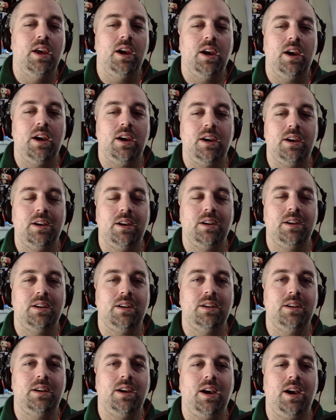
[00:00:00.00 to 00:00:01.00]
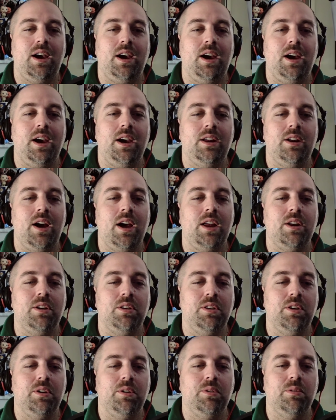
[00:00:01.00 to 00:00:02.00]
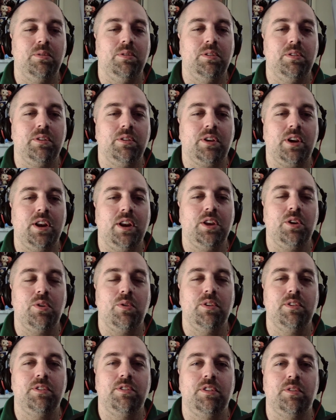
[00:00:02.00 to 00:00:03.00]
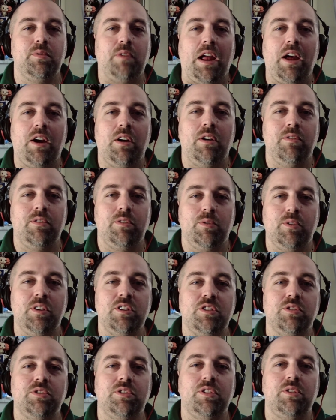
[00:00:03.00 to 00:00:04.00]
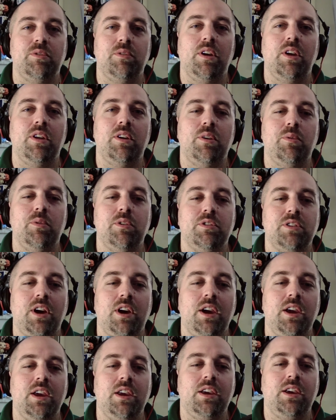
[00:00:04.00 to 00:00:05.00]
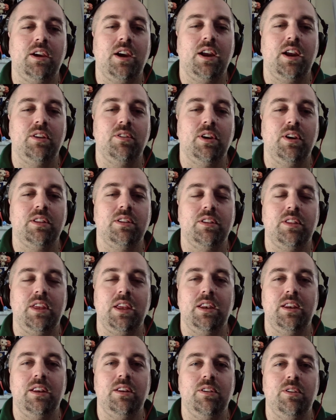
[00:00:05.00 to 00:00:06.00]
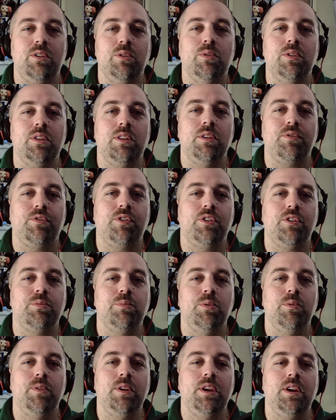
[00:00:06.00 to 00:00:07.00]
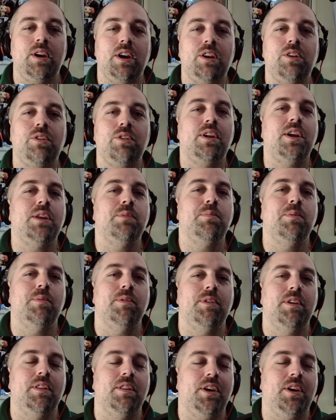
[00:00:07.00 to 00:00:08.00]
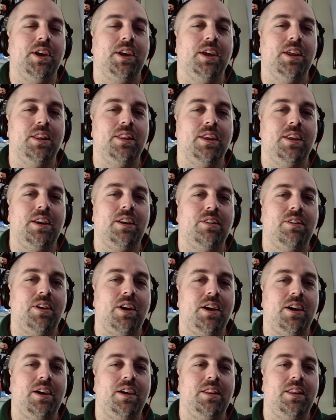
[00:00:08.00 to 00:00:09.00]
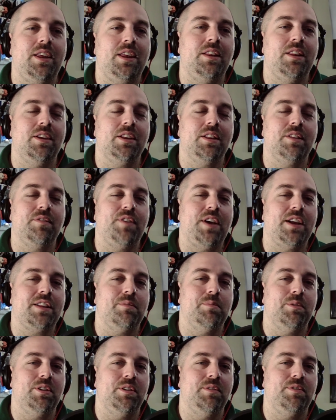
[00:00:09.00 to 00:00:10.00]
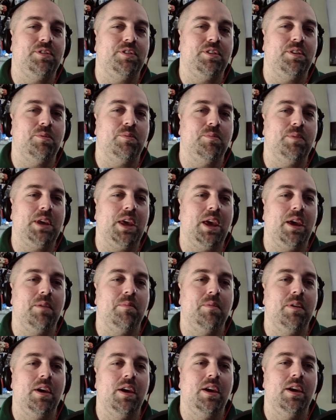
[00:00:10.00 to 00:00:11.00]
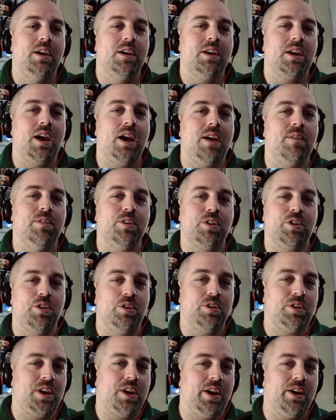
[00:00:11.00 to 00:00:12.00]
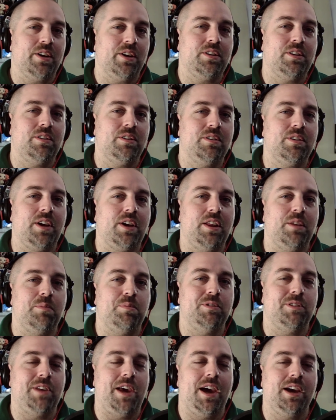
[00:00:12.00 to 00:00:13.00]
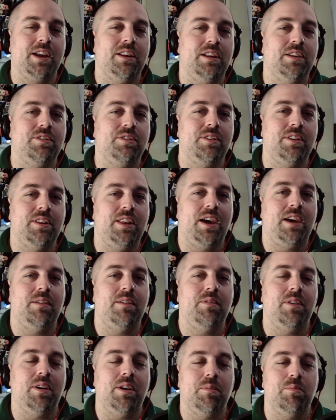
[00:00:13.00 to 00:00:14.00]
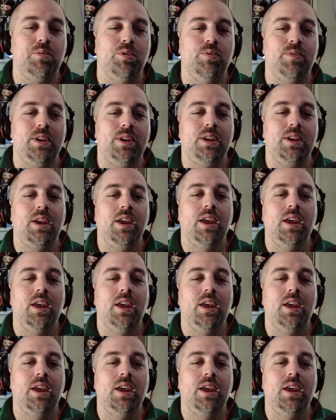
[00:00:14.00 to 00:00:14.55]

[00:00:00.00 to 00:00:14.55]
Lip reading: I don't know. They're kind of going to the route of the original Cinderella, which I kind of like that they didn't do in the first movie. I know a lot of people didn't like it. They didn't like the fact that Maleficent became kind of the good character, kind of the protagonist in that movie,